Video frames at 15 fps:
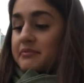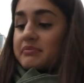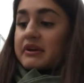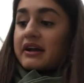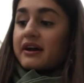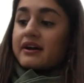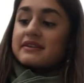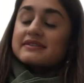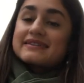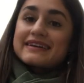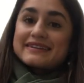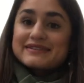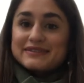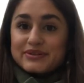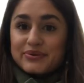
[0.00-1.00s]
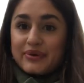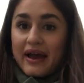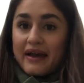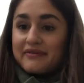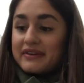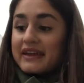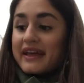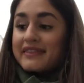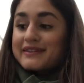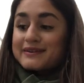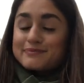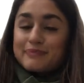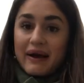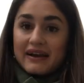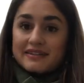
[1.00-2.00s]
because it's too heavy and this
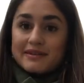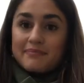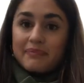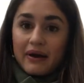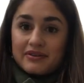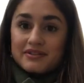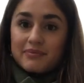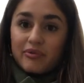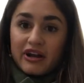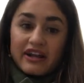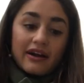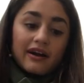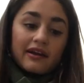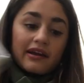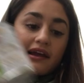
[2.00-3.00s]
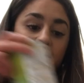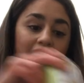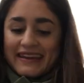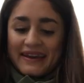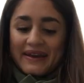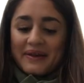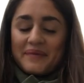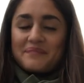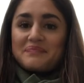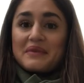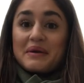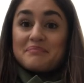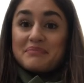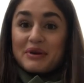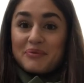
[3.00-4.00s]
bag is about to break again.
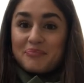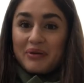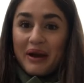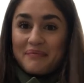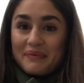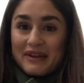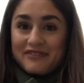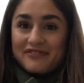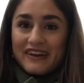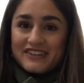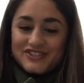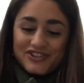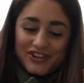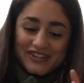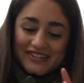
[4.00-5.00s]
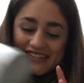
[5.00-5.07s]
Meal prep adventures.